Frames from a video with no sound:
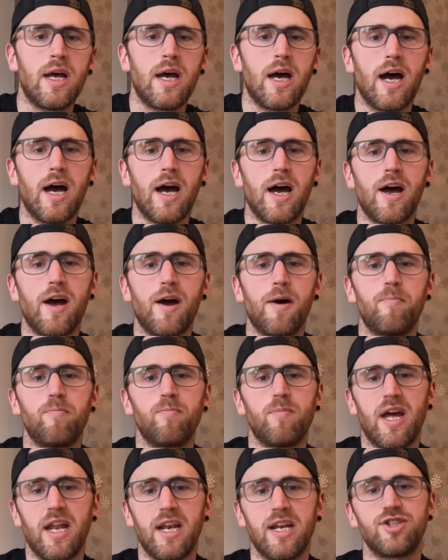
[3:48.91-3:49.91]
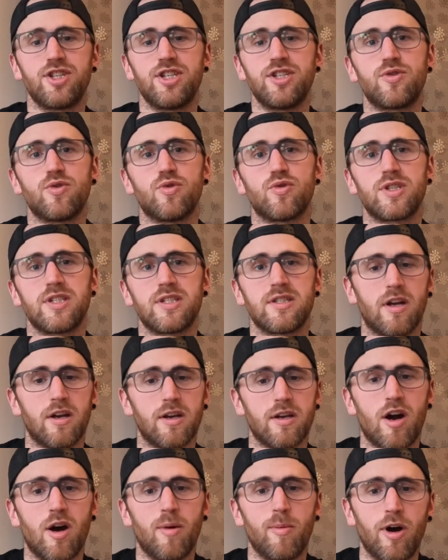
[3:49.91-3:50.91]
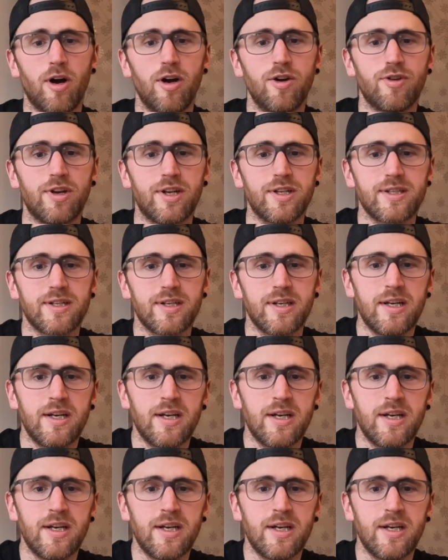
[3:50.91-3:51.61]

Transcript: energy sources like carbohydrates.